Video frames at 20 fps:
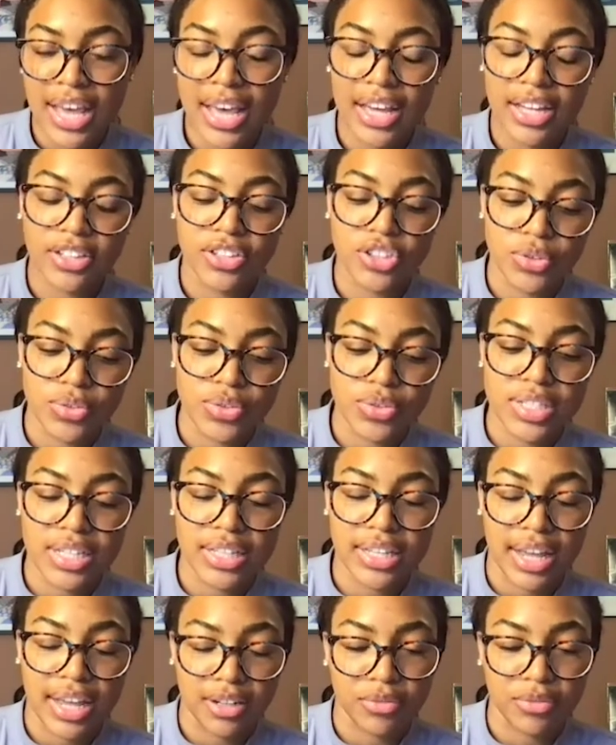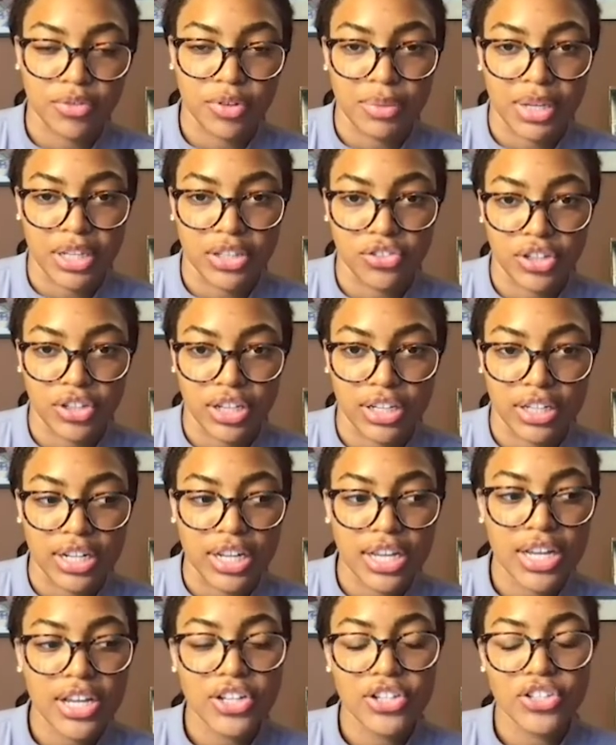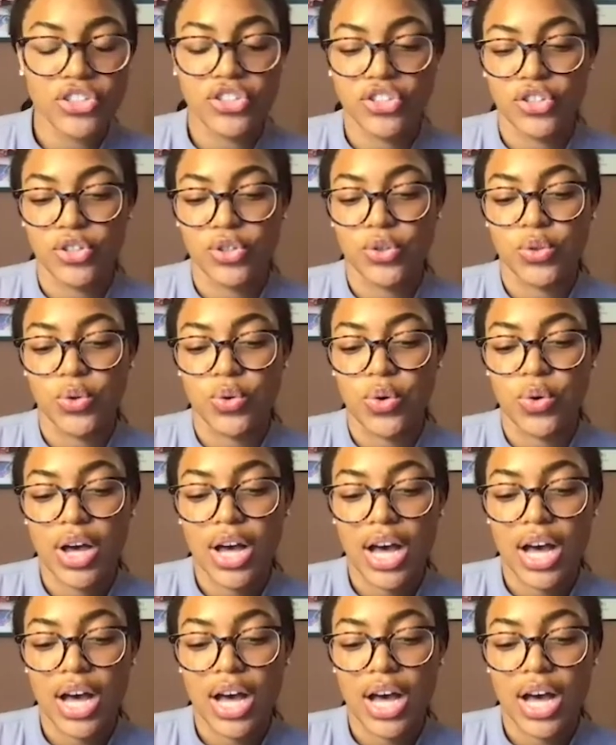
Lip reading: and using that information to